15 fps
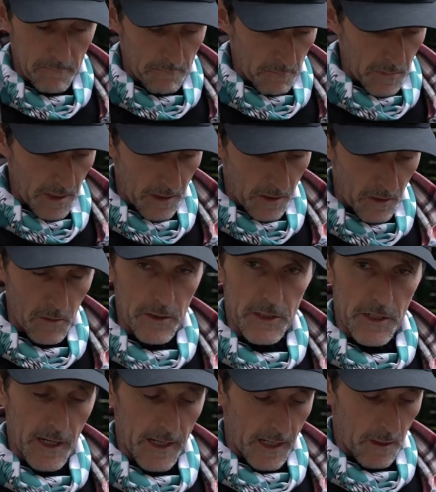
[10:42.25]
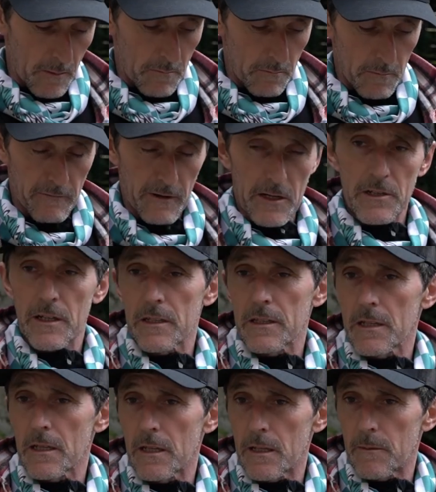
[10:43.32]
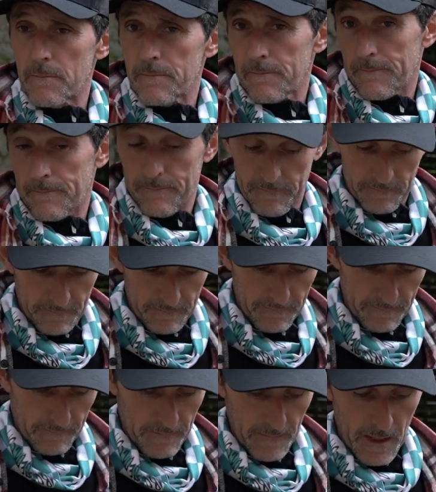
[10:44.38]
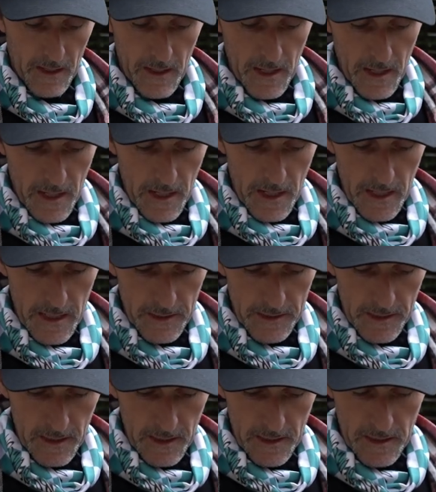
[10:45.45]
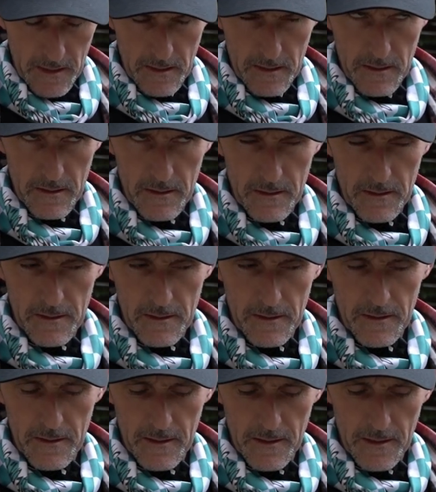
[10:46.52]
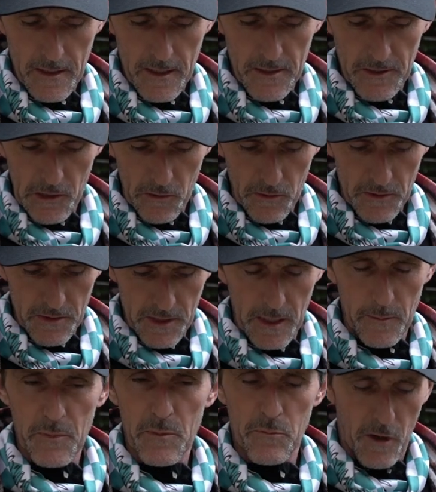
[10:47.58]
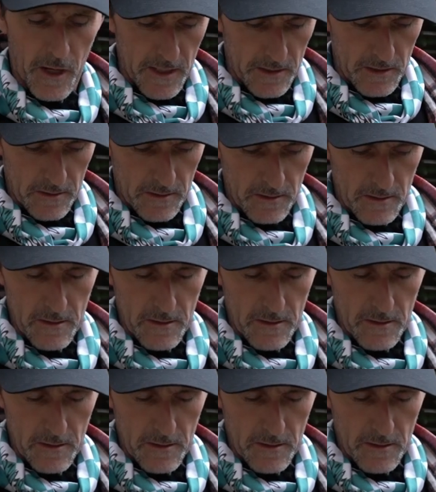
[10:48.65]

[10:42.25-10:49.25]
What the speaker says: me and Koleshaker, we're actually a team. He's the looks and I'm the brains.